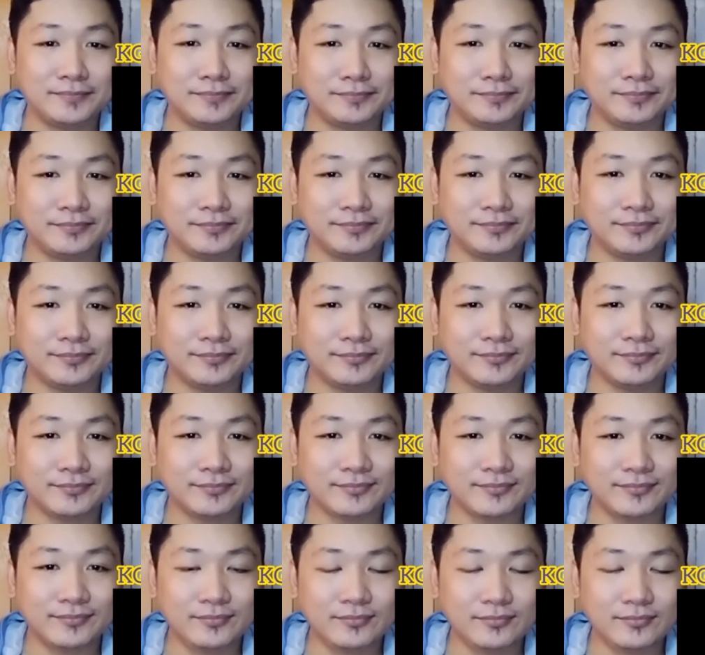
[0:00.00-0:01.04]

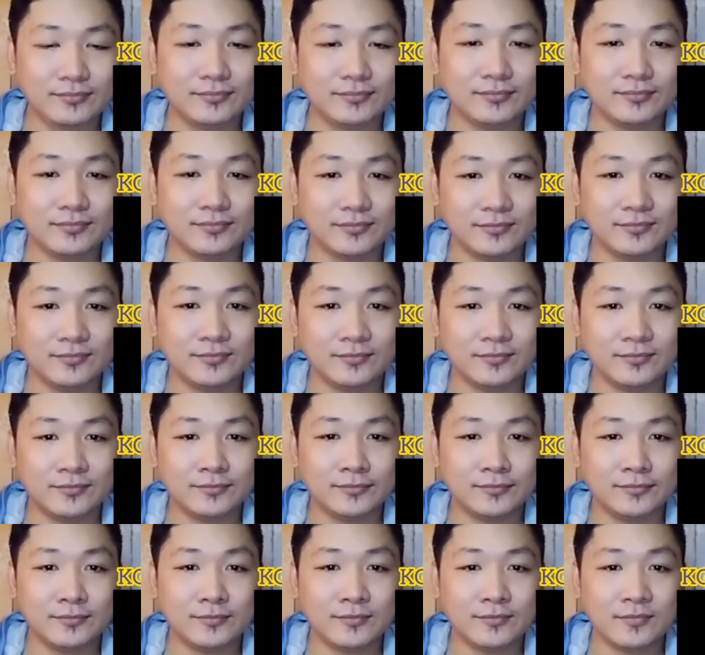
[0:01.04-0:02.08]

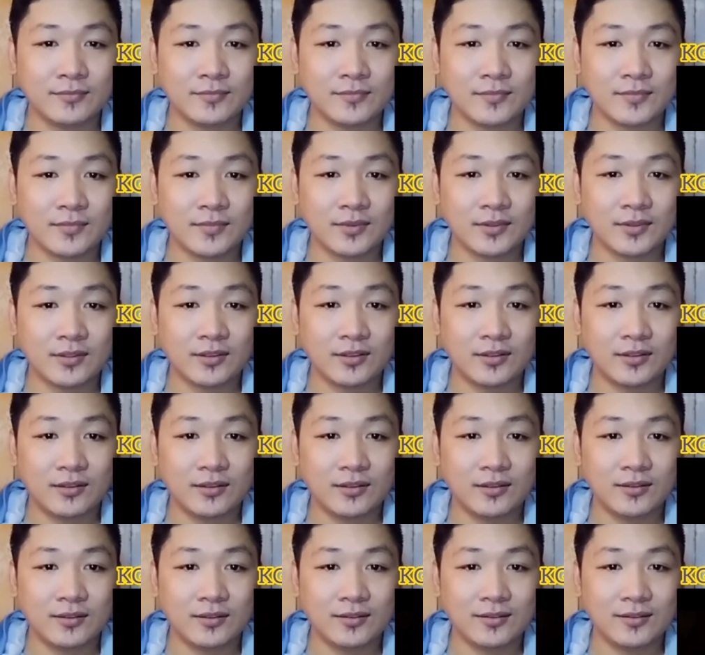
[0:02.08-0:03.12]

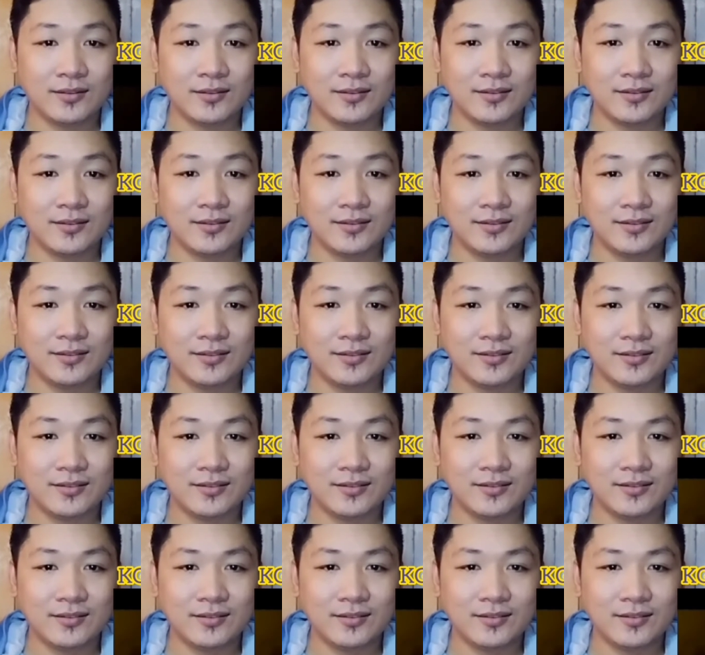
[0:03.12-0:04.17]

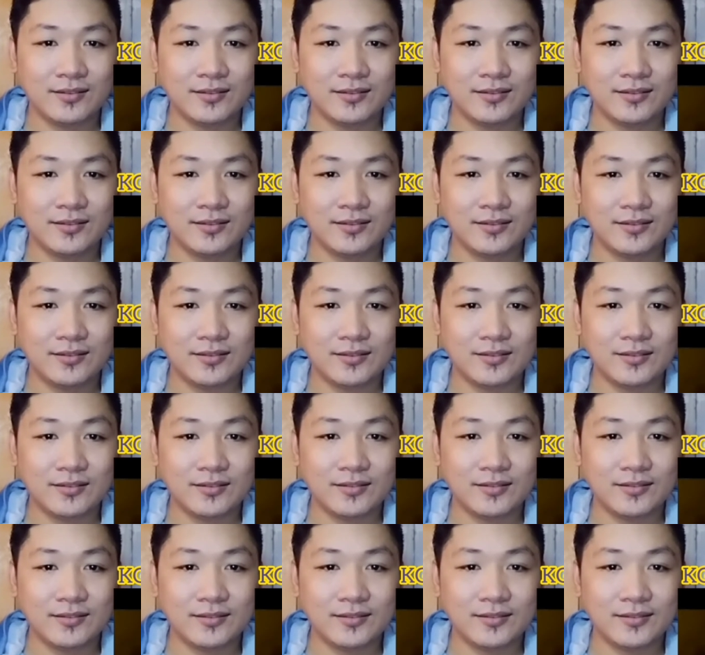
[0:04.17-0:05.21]

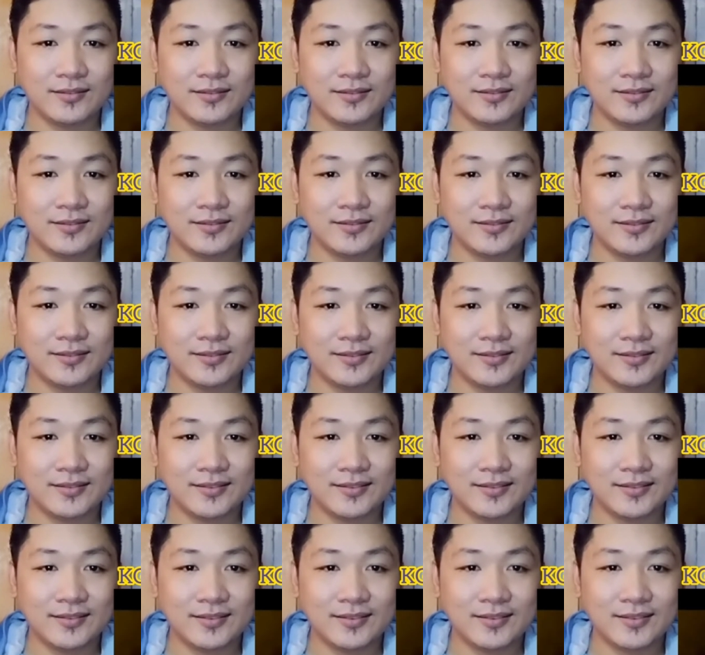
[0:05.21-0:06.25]

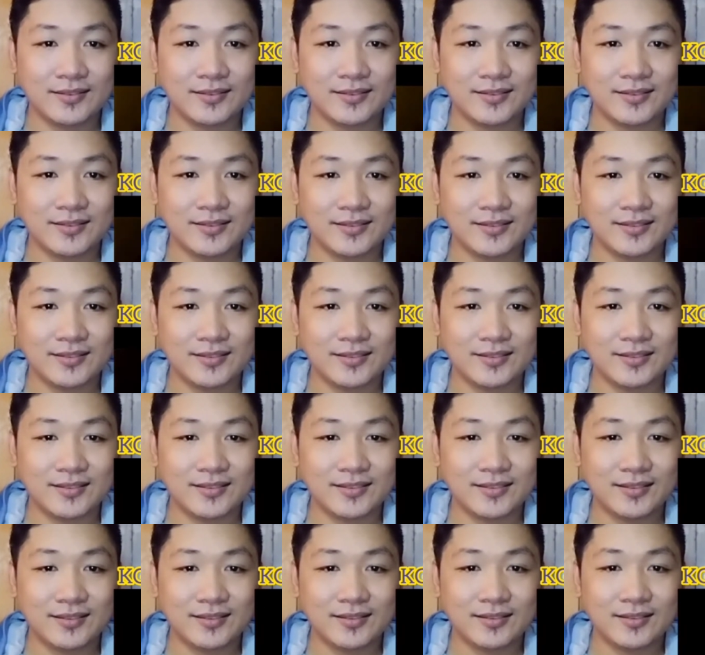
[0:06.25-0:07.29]

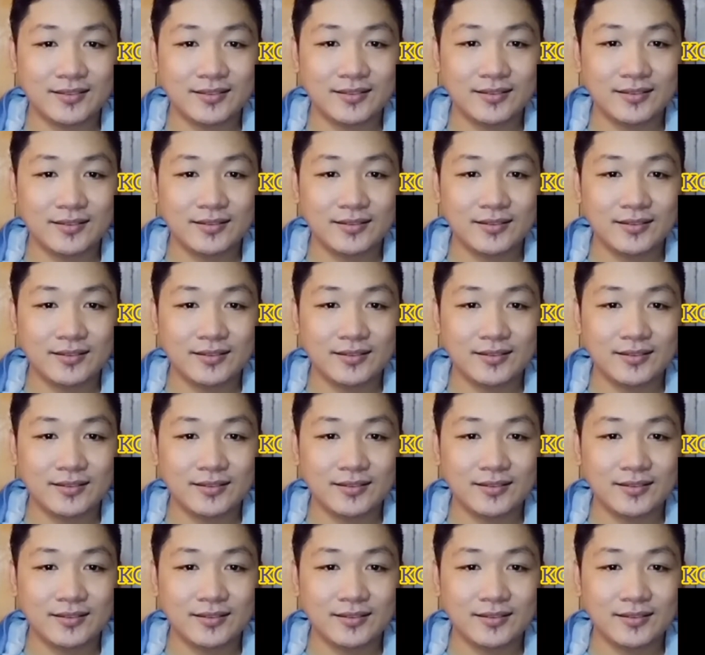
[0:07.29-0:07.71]
[no speech]